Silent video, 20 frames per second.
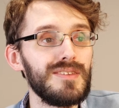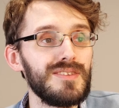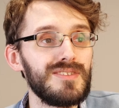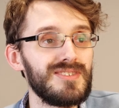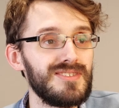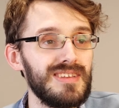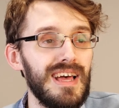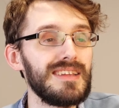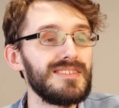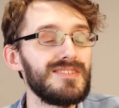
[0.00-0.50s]

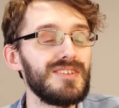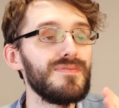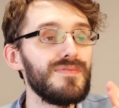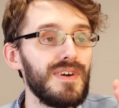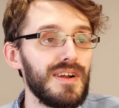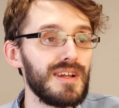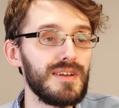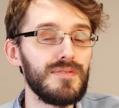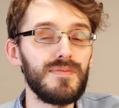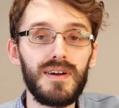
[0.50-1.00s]
So that's a
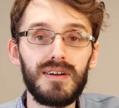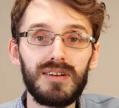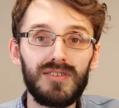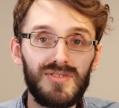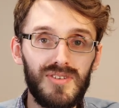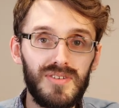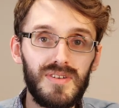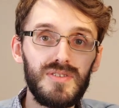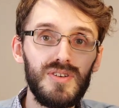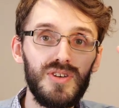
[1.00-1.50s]
very, very
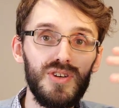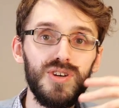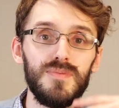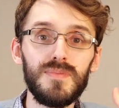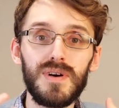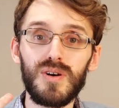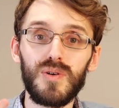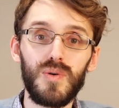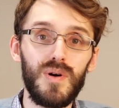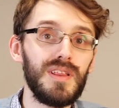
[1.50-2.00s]
sort of
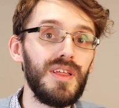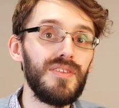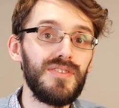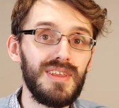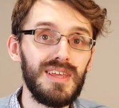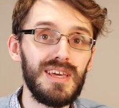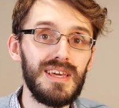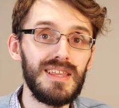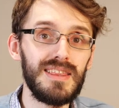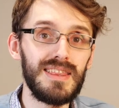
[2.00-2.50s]
human
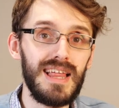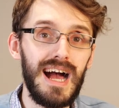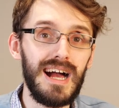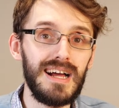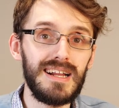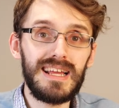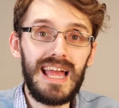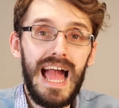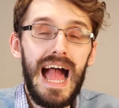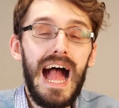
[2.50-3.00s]
quality that
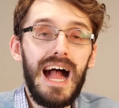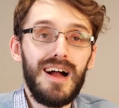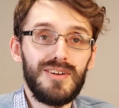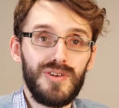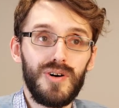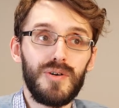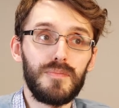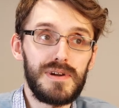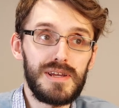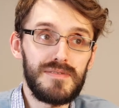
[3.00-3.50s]

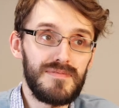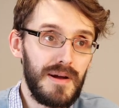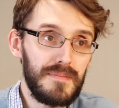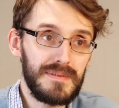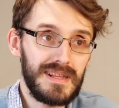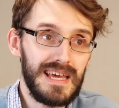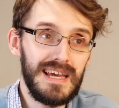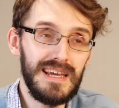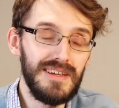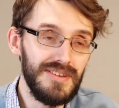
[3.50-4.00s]
cannot be
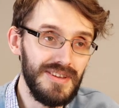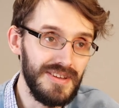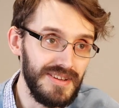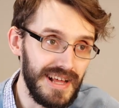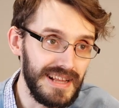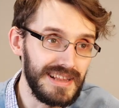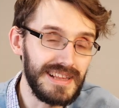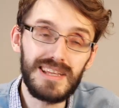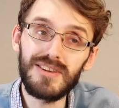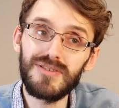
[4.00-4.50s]
replicated,
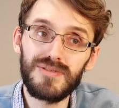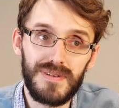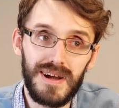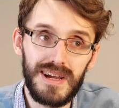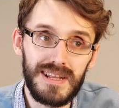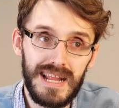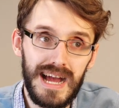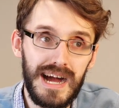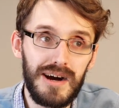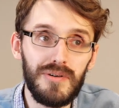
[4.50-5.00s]
at least
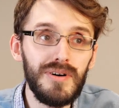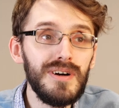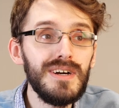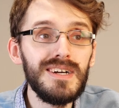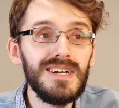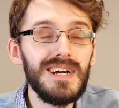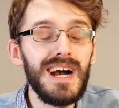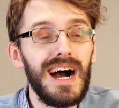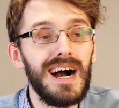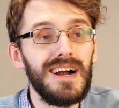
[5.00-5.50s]
right now.
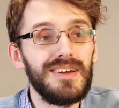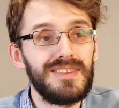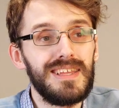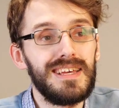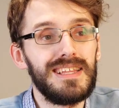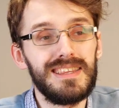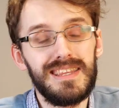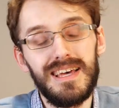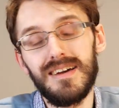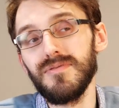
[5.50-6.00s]
I
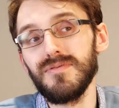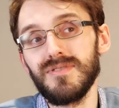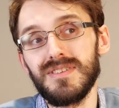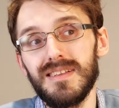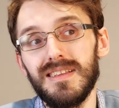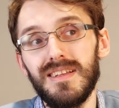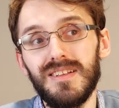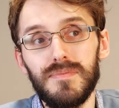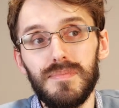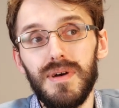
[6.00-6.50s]
think there is a
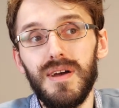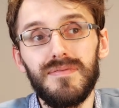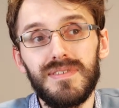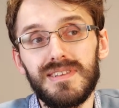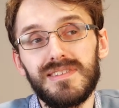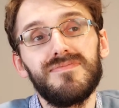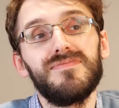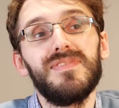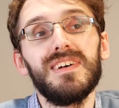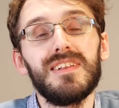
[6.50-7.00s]
little bit of
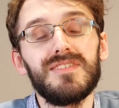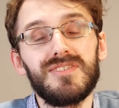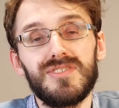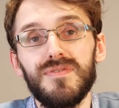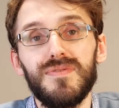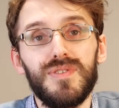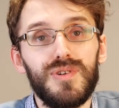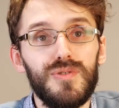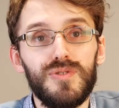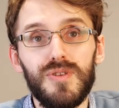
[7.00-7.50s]
a
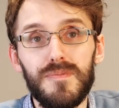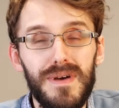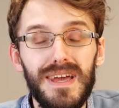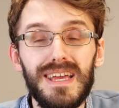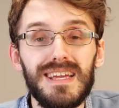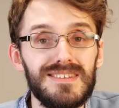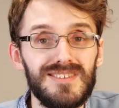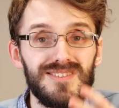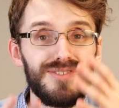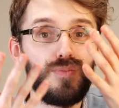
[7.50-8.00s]
philosophical
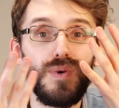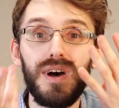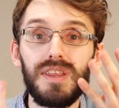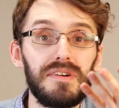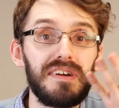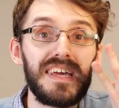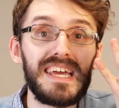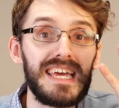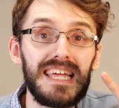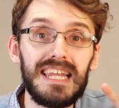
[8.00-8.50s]
debate as to
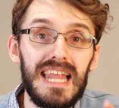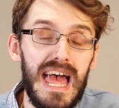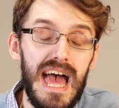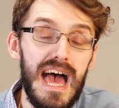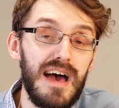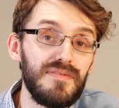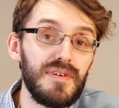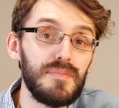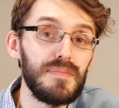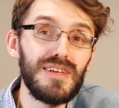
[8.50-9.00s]
whether it can
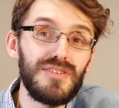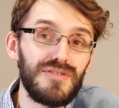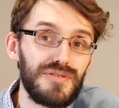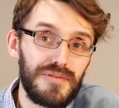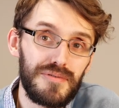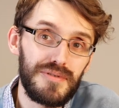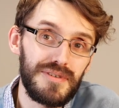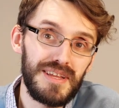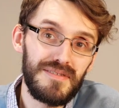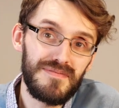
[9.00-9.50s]
ever be
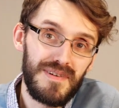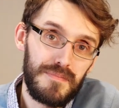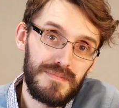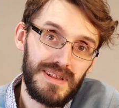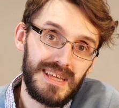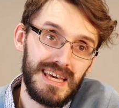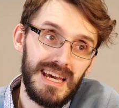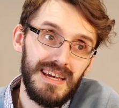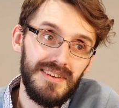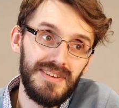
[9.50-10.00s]
truly
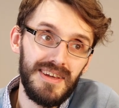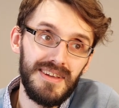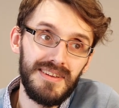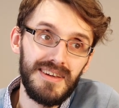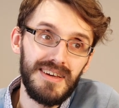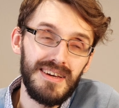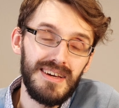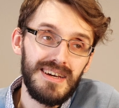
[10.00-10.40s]
replicated.